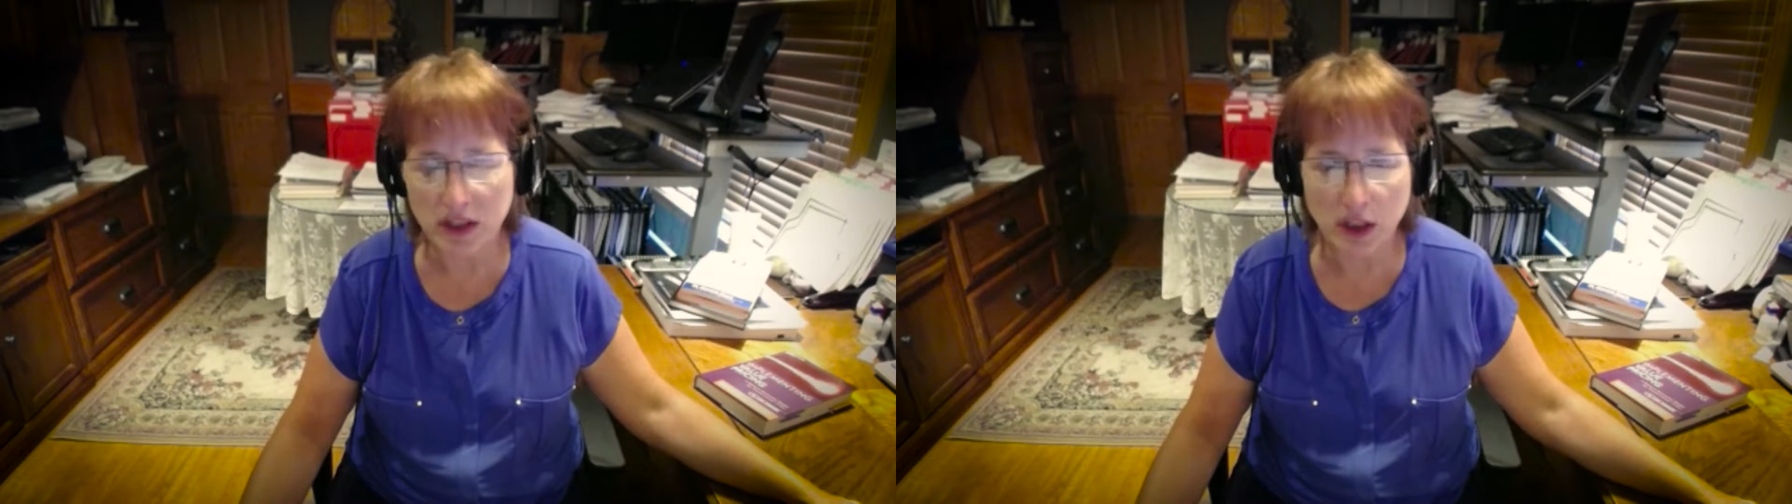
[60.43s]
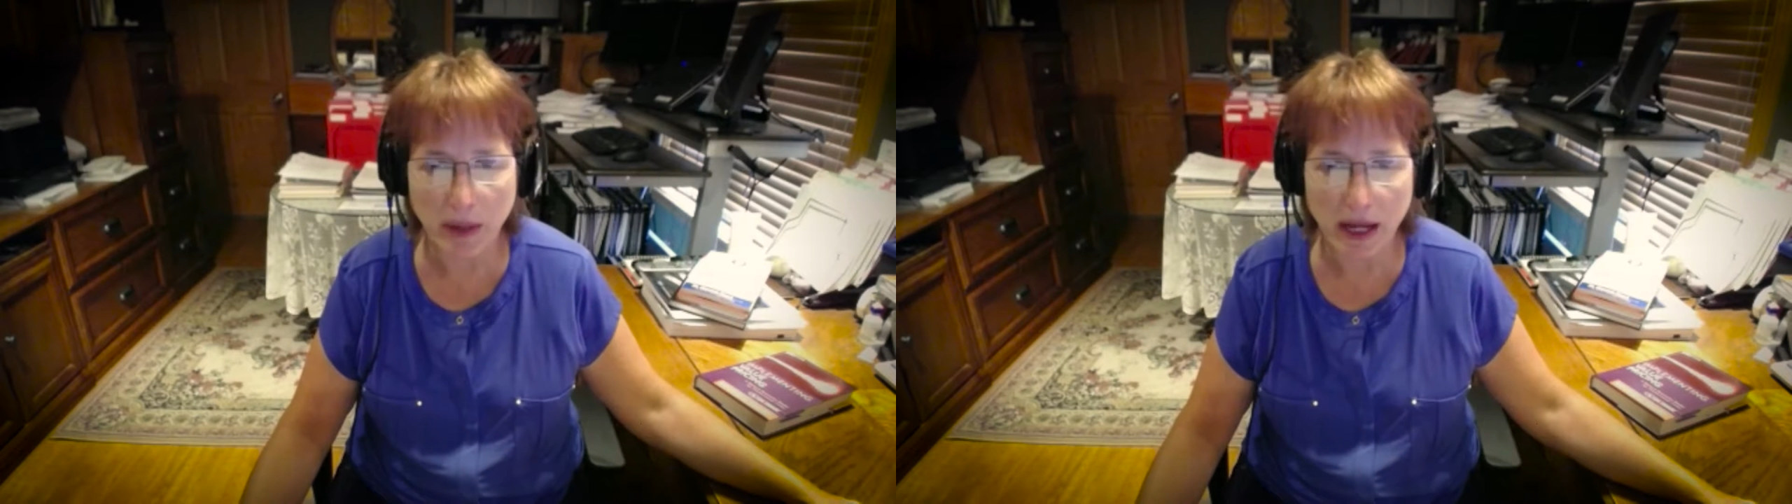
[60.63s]

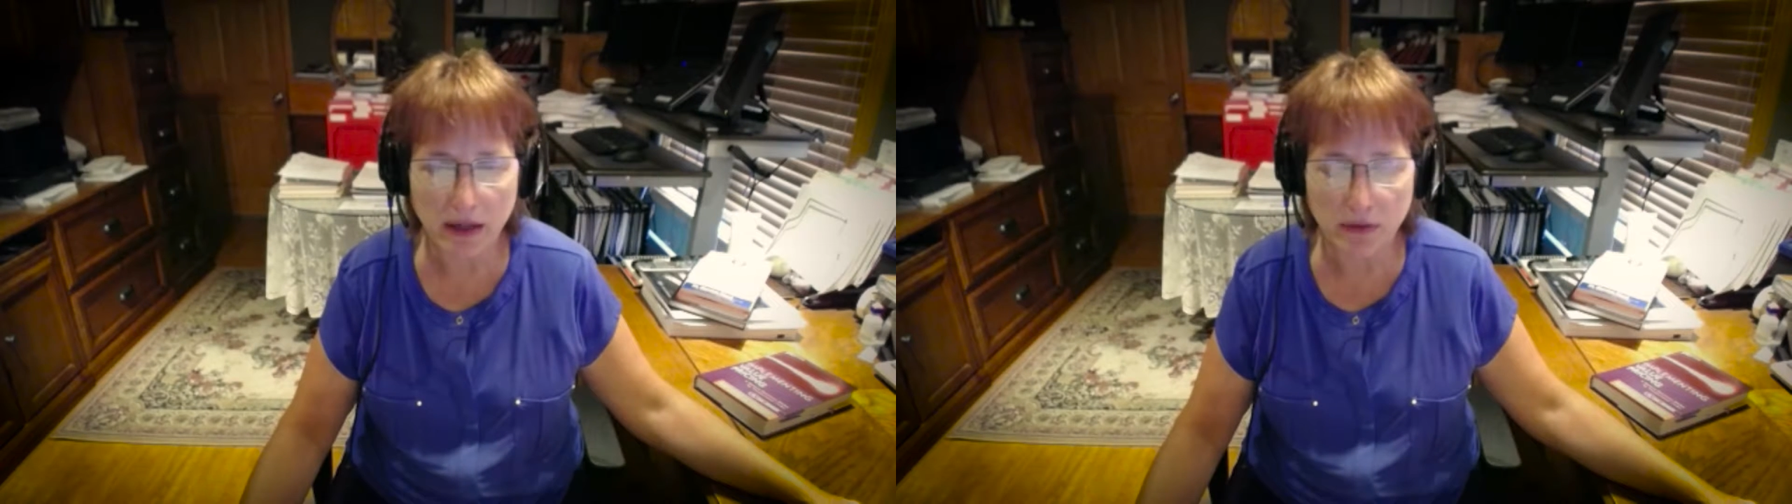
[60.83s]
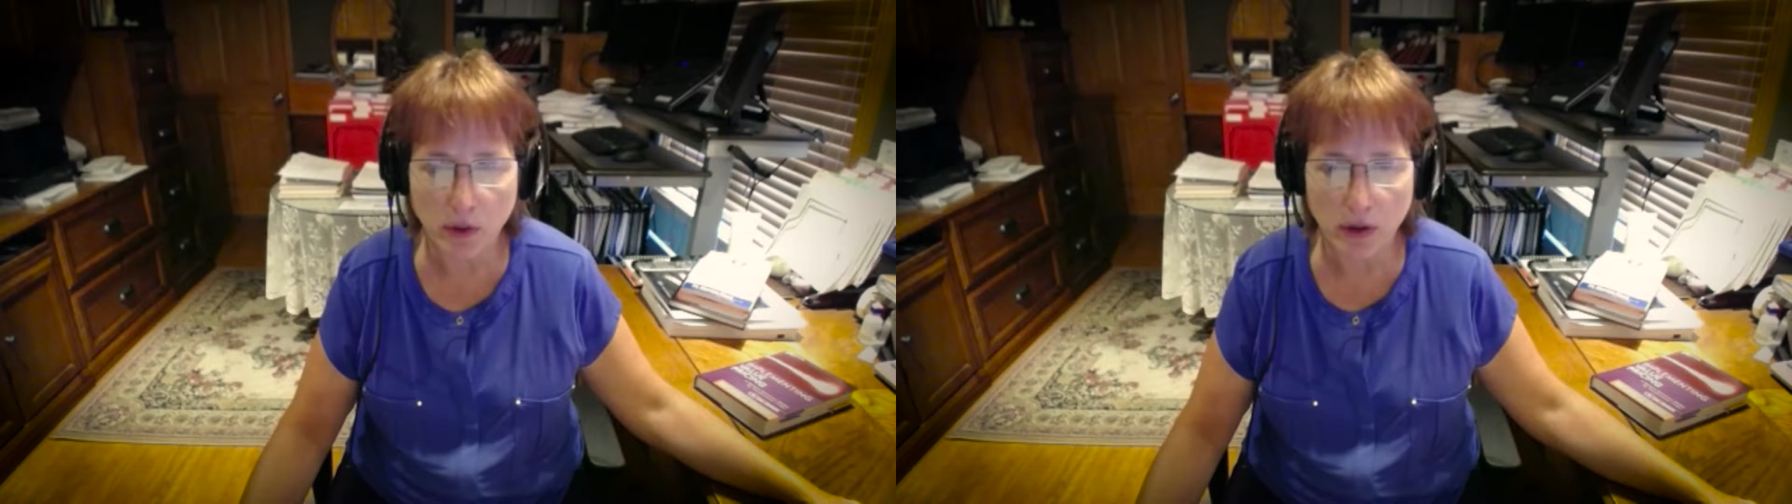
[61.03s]
that they're
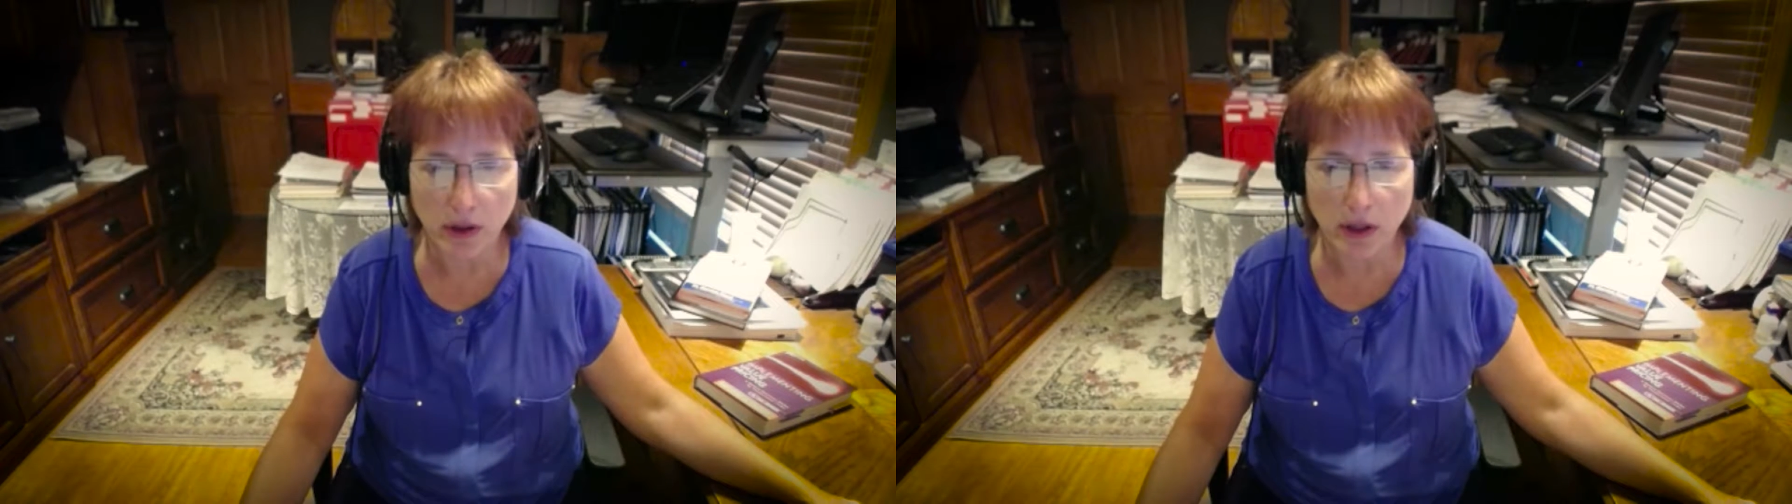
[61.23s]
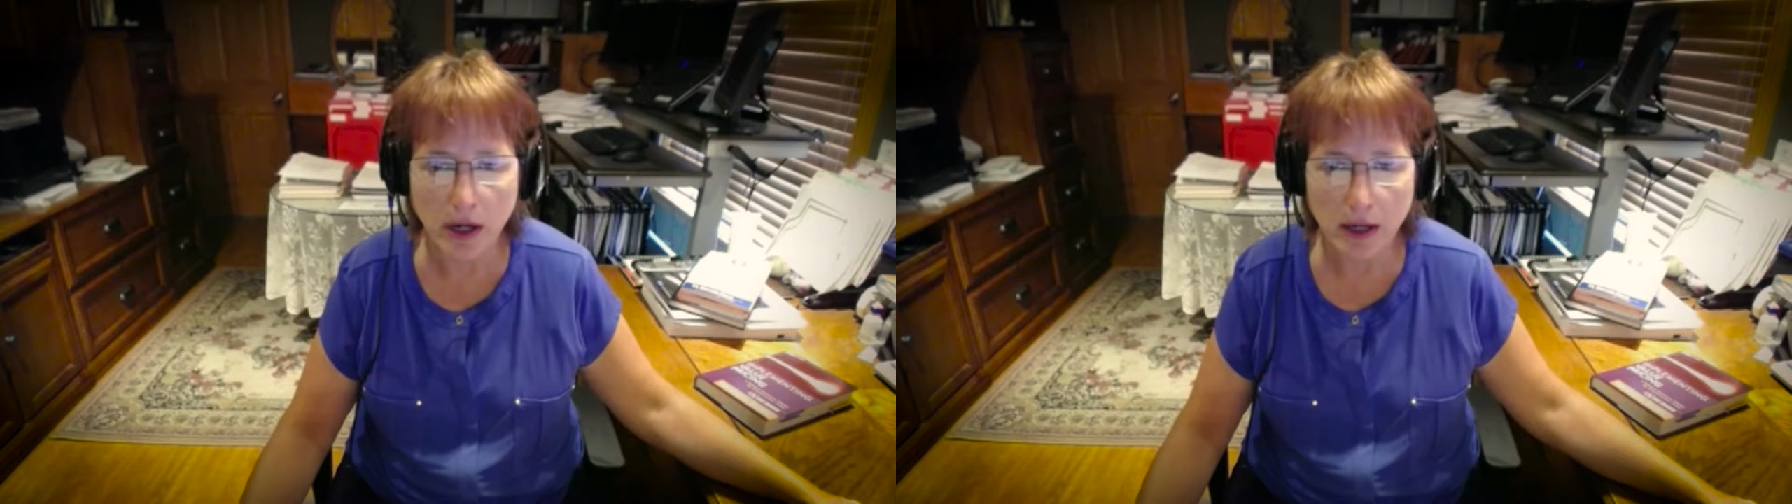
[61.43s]
paying
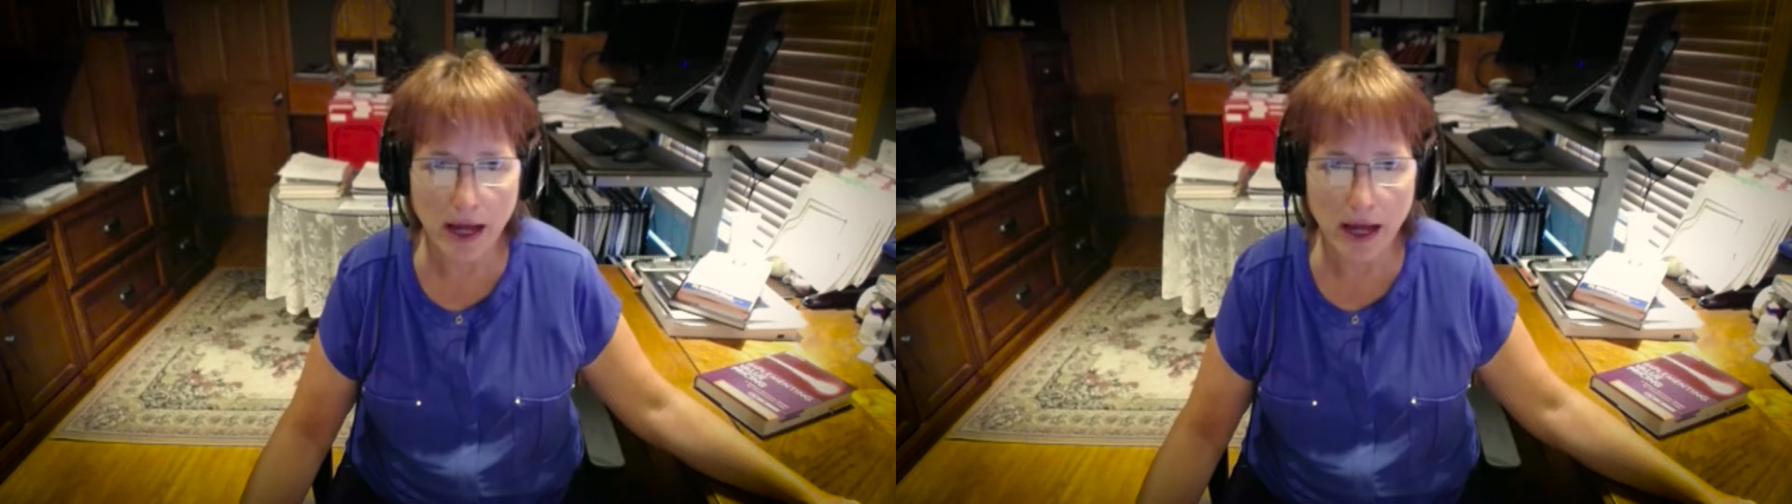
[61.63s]
for,